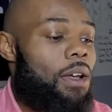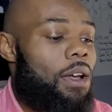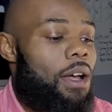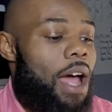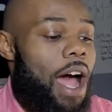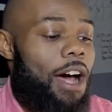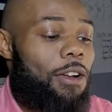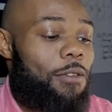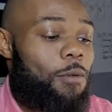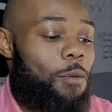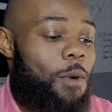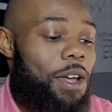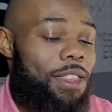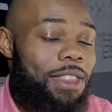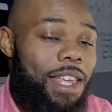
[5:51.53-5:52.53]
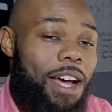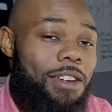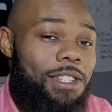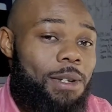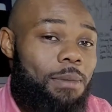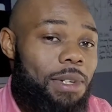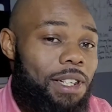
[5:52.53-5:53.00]
Out of
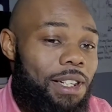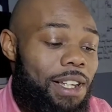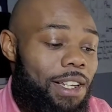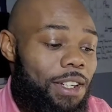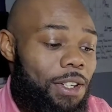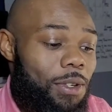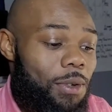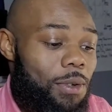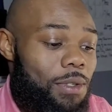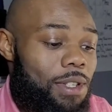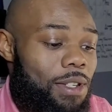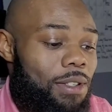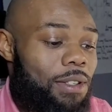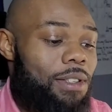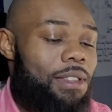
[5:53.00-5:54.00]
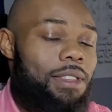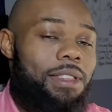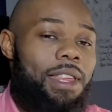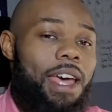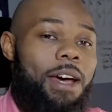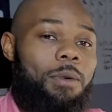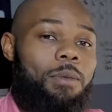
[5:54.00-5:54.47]
1,000 millennials
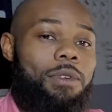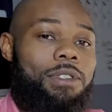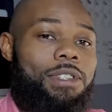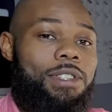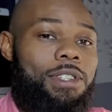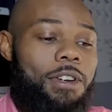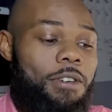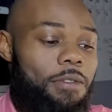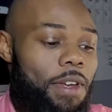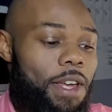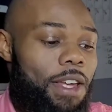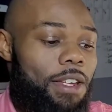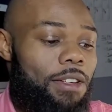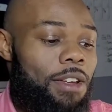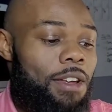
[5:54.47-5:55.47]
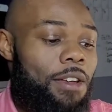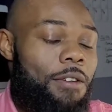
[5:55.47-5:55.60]
that were surveyed,